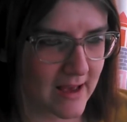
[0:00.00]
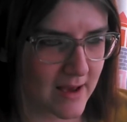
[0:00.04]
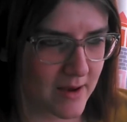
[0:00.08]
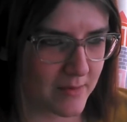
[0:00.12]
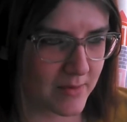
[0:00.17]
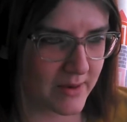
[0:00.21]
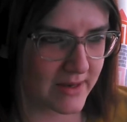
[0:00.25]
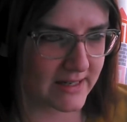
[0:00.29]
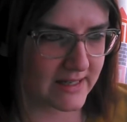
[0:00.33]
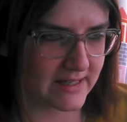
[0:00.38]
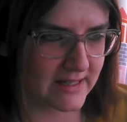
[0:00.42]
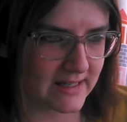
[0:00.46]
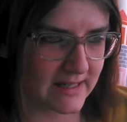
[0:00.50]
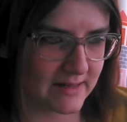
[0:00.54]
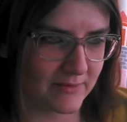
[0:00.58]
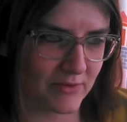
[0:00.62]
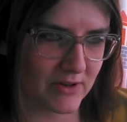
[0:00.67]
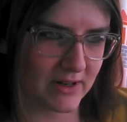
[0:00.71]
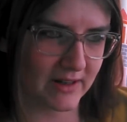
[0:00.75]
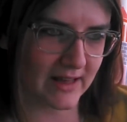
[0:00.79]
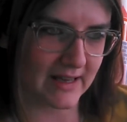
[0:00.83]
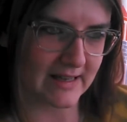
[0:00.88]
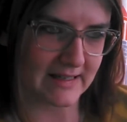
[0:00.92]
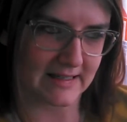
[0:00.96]
But to
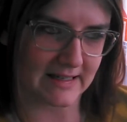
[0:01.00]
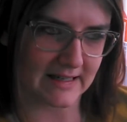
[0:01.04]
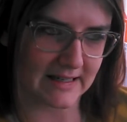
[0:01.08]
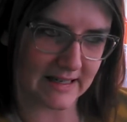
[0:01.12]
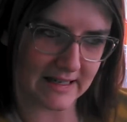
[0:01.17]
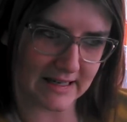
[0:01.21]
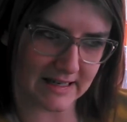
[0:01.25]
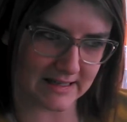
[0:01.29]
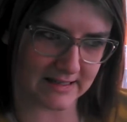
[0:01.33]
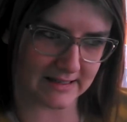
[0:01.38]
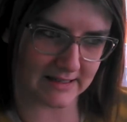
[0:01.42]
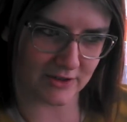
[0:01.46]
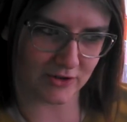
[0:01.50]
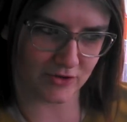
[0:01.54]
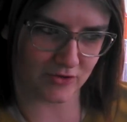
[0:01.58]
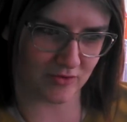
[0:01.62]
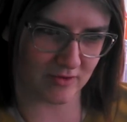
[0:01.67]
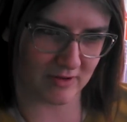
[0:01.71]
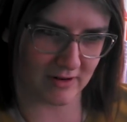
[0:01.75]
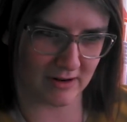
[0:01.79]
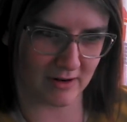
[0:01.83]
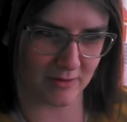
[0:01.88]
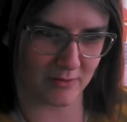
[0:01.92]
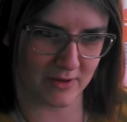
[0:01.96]
realize that he is a
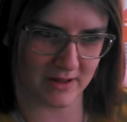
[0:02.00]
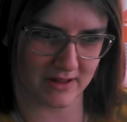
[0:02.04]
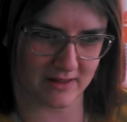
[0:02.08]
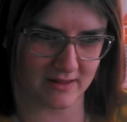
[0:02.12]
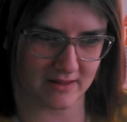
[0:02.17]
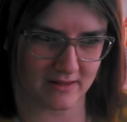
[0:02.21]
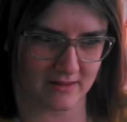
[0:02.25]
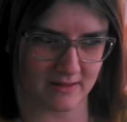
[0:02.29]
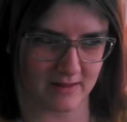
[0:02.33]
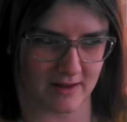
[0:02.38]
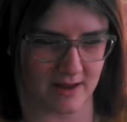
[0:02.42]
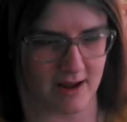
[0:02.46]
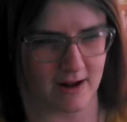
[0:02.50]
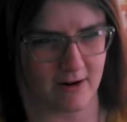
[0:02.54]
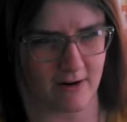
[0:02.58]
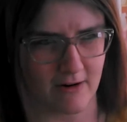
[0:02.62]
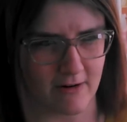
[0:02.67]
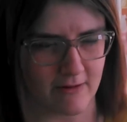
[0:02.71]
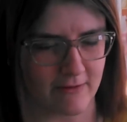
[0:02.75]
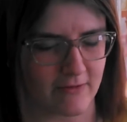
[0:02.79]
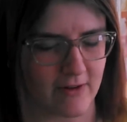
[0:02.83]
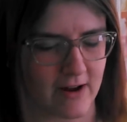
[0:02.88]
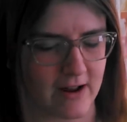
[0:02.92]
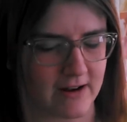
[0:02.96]
junior with a
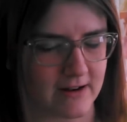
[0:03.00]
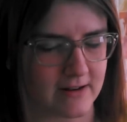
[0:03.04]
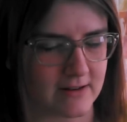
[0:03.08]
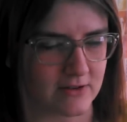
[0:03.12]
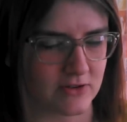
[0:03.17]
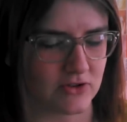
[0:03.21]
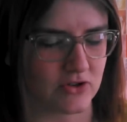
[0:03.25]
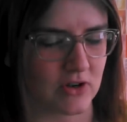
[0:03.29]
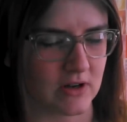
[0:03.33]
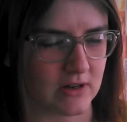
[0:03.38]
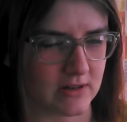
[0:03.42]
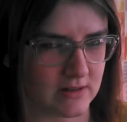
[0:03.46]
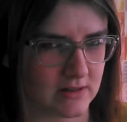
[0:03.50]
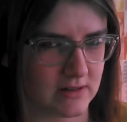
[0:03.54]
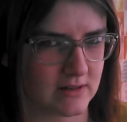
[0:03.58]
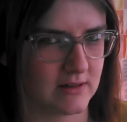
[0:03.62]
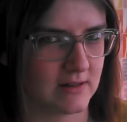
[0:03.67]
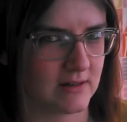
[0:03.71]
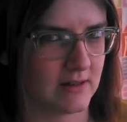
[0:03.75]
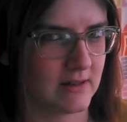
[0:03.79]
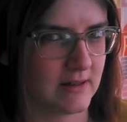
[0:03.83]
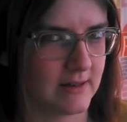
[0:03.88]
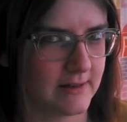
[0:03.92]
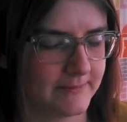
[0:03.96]
girlfriend is just
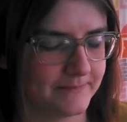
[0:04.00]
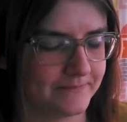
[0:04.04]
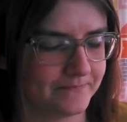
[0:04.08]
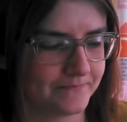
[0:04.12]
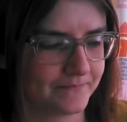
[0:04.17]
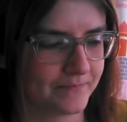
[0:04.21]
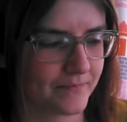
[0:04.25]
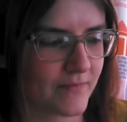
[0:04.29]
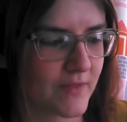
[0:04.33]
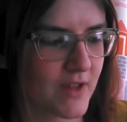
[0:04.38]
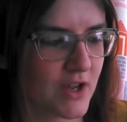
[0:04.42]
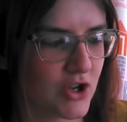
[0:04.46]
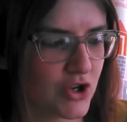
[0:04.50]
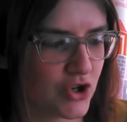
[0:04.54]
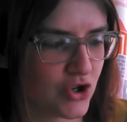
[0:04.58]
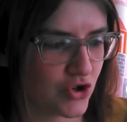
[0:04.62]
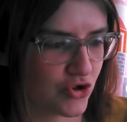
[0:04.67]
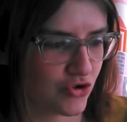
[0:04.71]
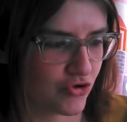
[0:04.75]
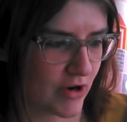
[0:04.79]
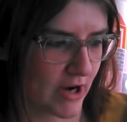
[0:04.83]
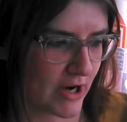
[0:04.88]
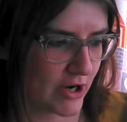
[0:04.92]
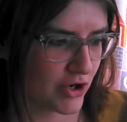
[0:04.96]

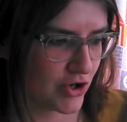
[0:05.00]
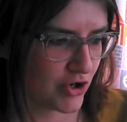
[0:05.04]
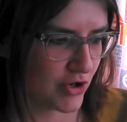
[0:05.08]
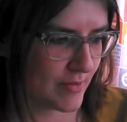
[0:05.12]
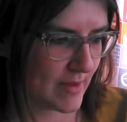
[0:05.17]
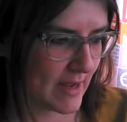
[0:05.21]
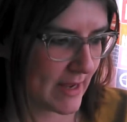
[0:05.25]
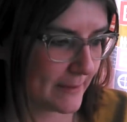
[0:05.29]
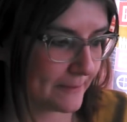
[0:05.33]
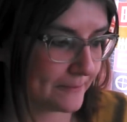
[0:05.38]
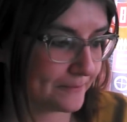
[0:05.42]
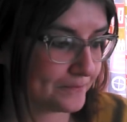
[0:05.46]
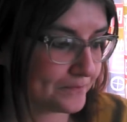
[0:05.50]
strange to me.